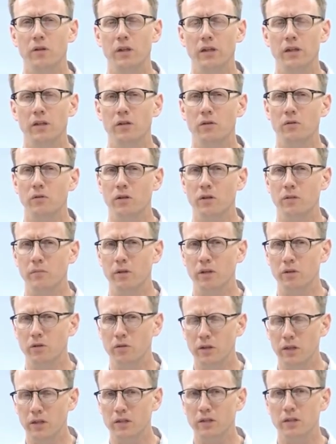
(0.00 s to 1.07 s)
that they're going to be
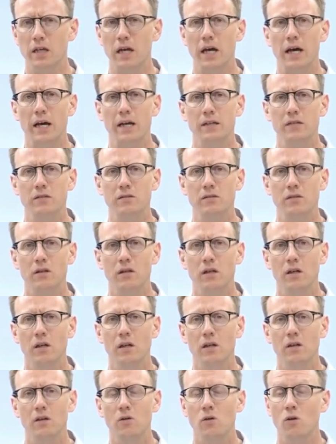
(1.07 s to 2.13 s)
criticized
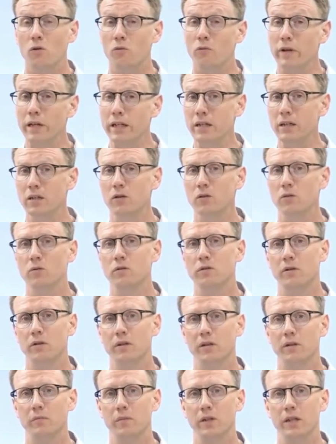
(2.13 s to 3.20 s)
or ridiculed
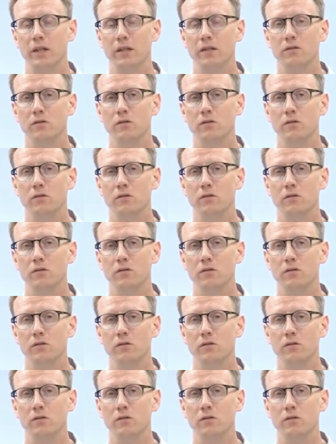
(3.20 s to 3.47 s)
during the meeting.